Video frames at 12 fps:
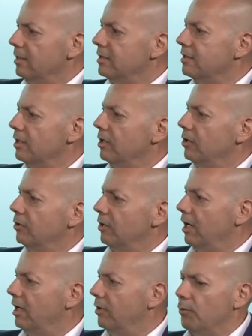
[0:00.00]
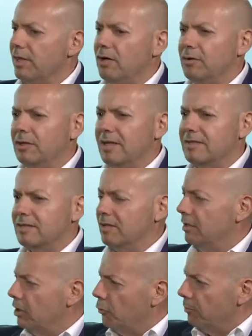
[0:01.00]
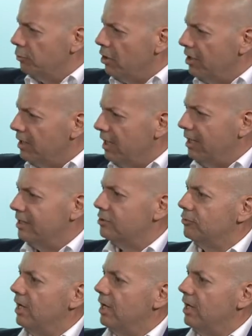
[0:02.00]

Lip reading: So without necessarily going broadcast,